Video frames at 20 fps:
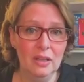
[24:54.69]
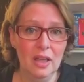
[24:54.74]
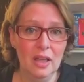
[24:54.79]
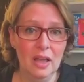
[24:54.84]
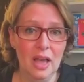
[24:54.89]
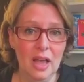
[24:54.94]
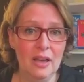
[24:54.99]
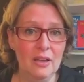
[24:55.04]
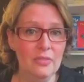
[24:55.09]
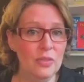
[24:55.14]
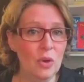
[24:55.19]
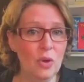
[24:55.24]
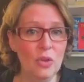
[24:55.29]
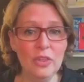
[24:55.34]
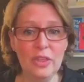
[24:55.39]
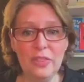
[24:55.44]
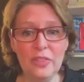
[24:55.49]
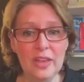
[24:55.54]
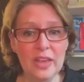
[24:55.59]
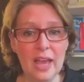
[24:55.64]
The only
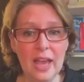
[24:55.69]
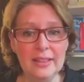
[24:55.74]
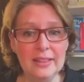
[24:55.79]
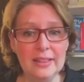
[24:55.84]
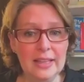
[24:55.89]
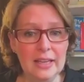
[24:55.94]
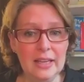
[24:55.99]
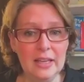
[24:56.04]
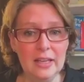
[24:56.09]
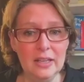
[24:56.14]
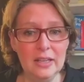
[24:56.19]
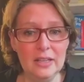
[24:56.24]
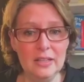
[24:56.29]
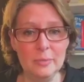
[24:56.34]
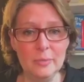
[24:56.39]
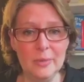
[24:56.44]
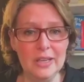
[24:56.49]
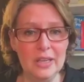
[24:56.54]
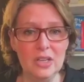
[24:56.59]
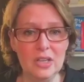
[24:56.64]
thing I lead is
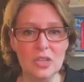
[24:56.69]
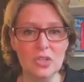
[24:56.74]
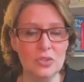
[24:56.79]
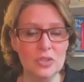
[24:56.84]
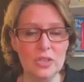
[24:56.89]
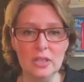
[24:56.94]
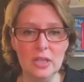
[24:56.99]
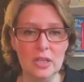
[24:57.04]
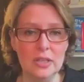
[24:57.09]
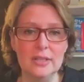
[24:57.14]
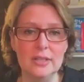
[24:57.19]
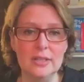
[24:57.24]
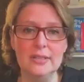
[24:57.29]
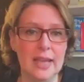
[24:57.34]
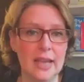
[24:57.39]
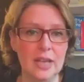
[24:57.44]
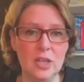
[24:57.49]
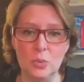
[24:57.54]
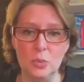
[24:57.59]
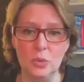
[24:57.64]
making sure it's on the
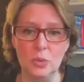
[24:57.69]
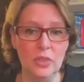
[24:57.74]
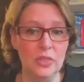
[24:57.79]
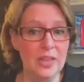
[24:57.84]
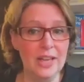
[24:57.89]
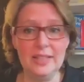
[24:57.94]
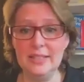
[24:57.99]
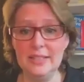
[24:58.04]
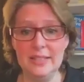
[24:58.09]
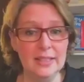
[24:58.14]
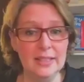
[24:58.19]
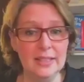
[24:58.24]
schedule. That's it.